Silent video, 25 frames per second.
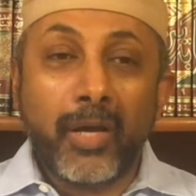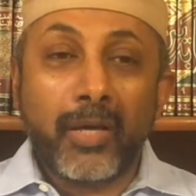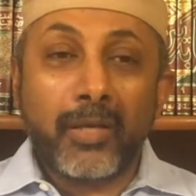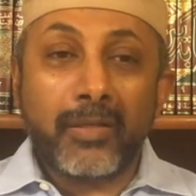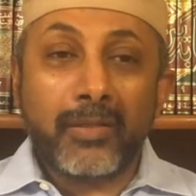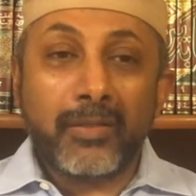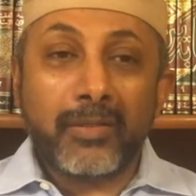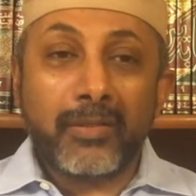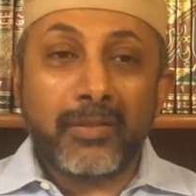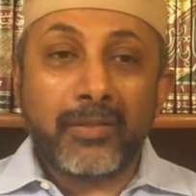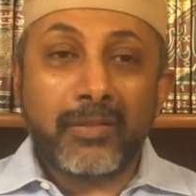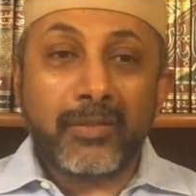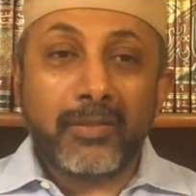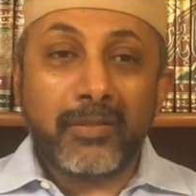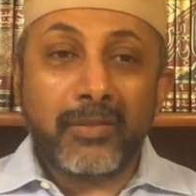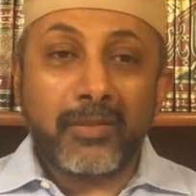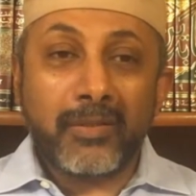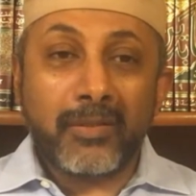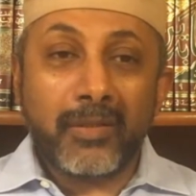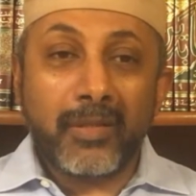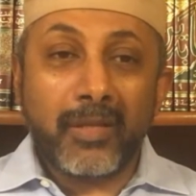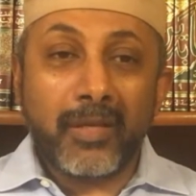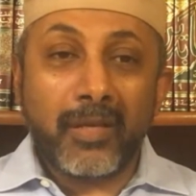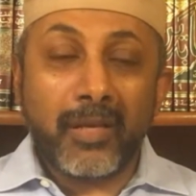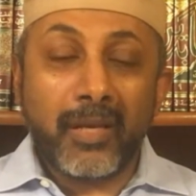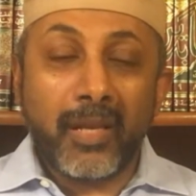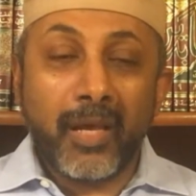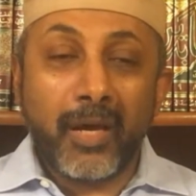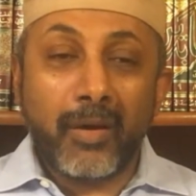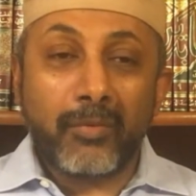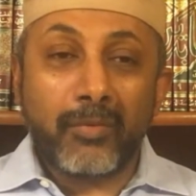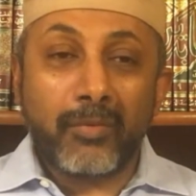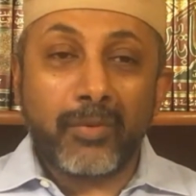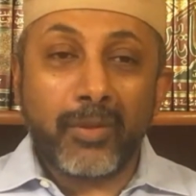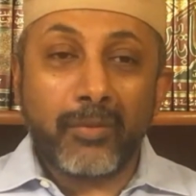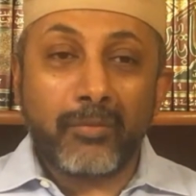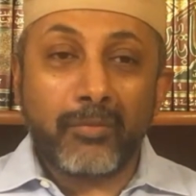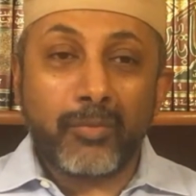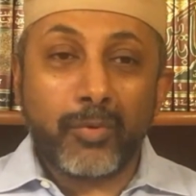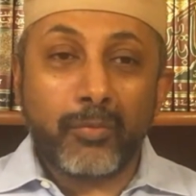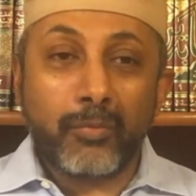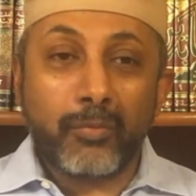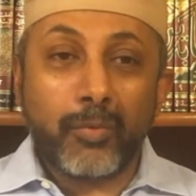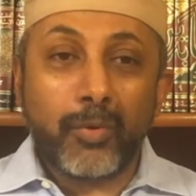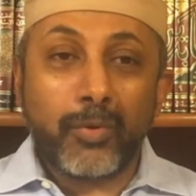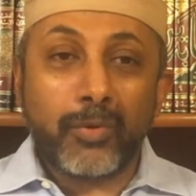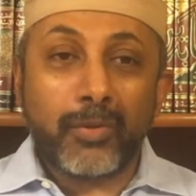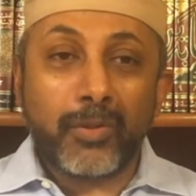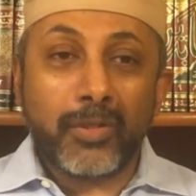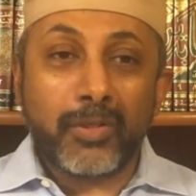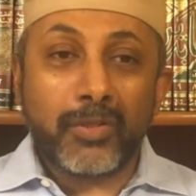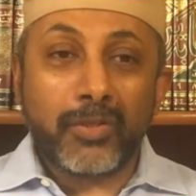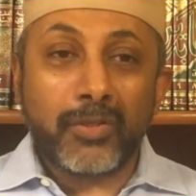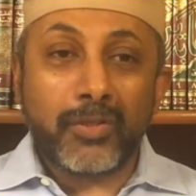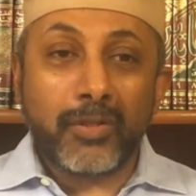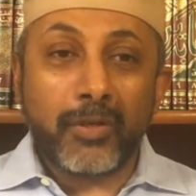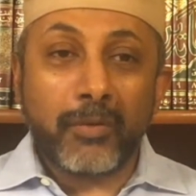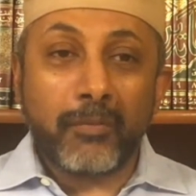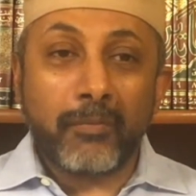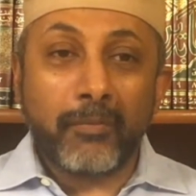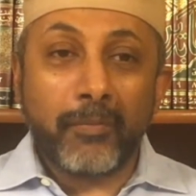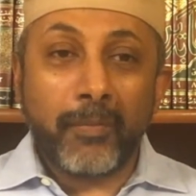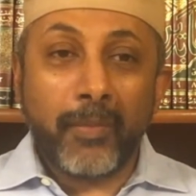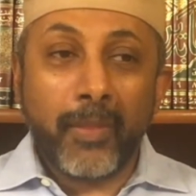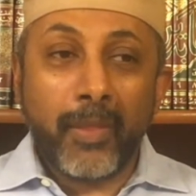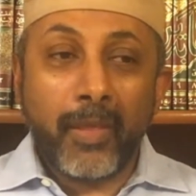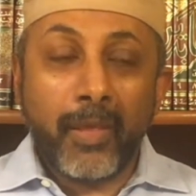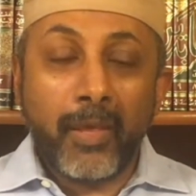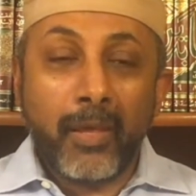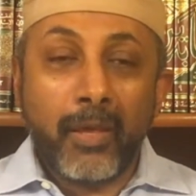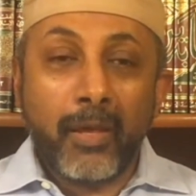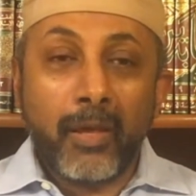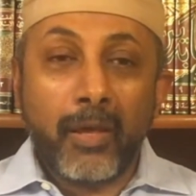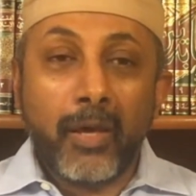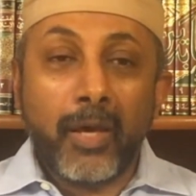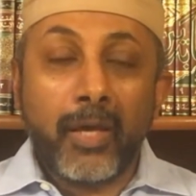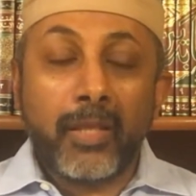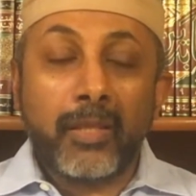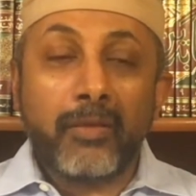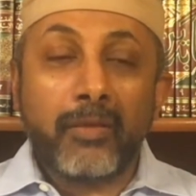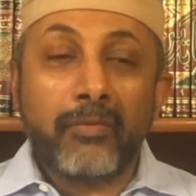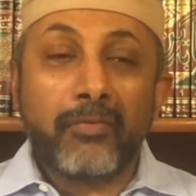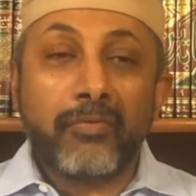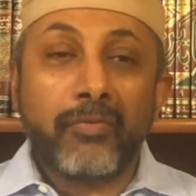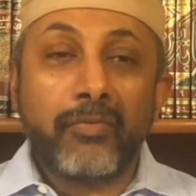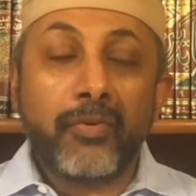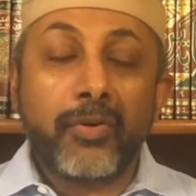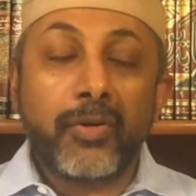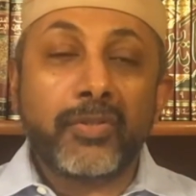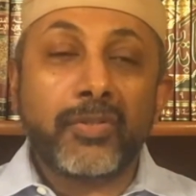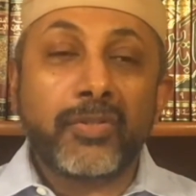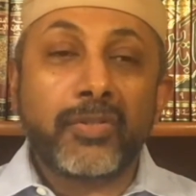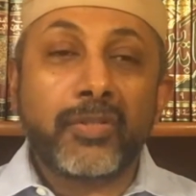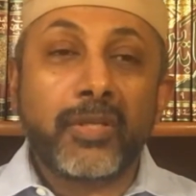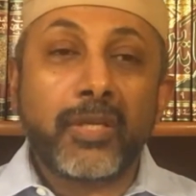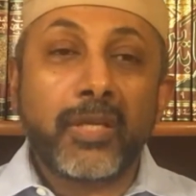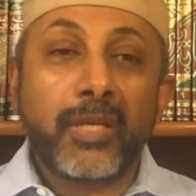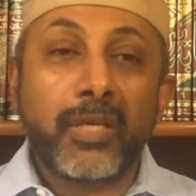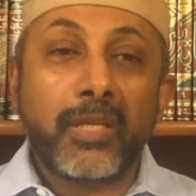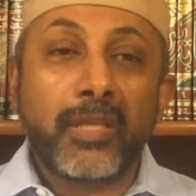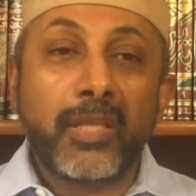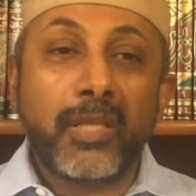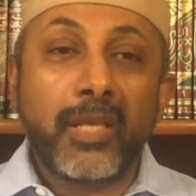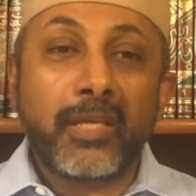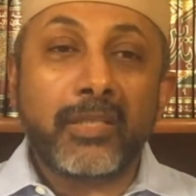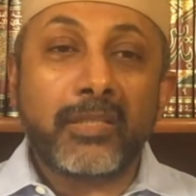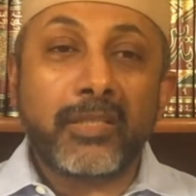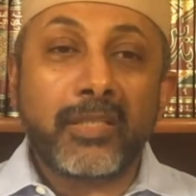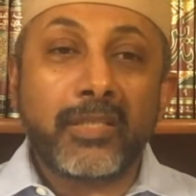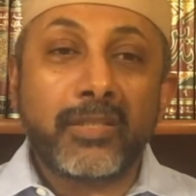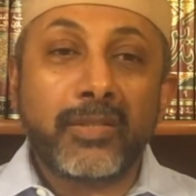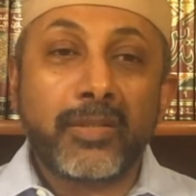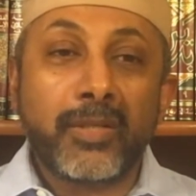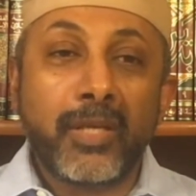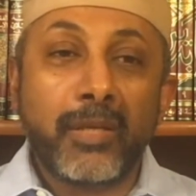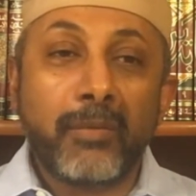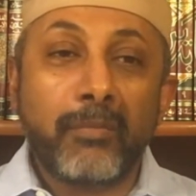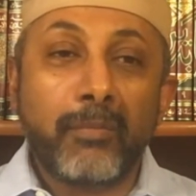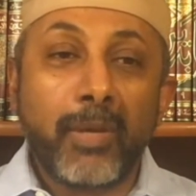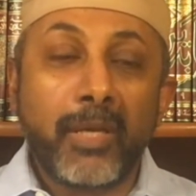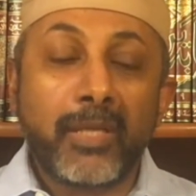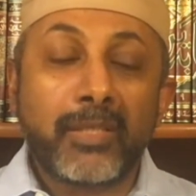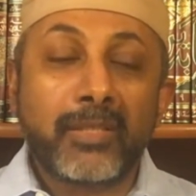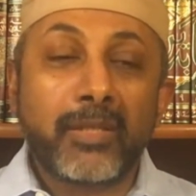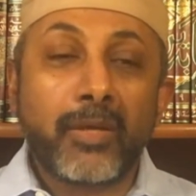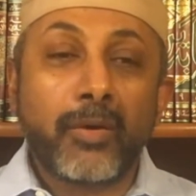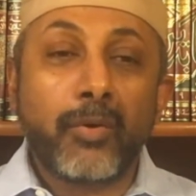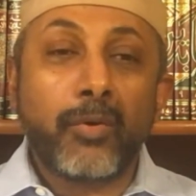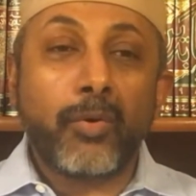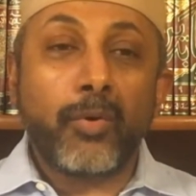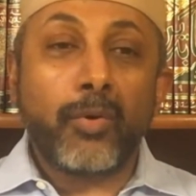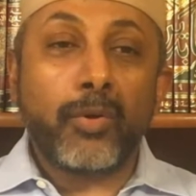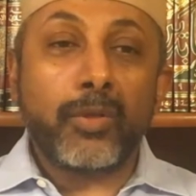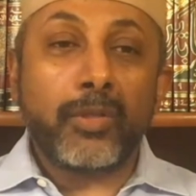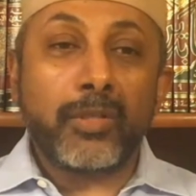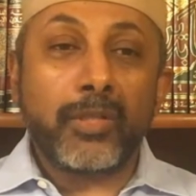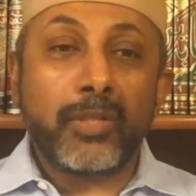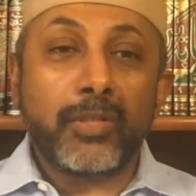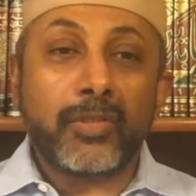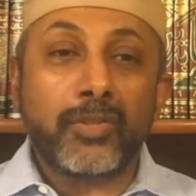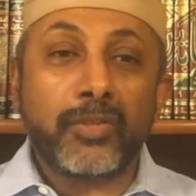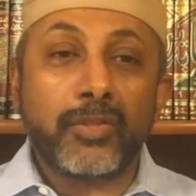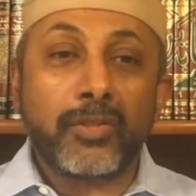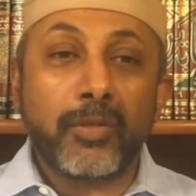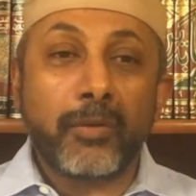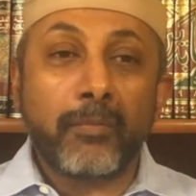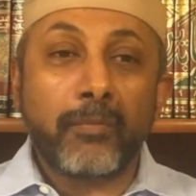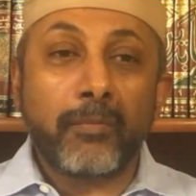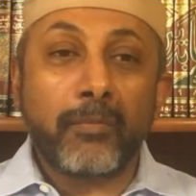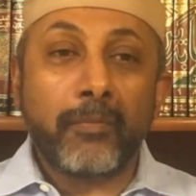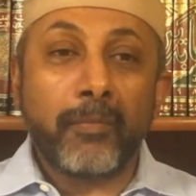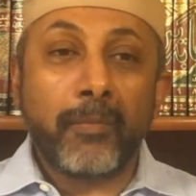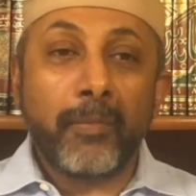nice, they allowed them to board the ship, And the first thing he does is he makes a hole in the ship.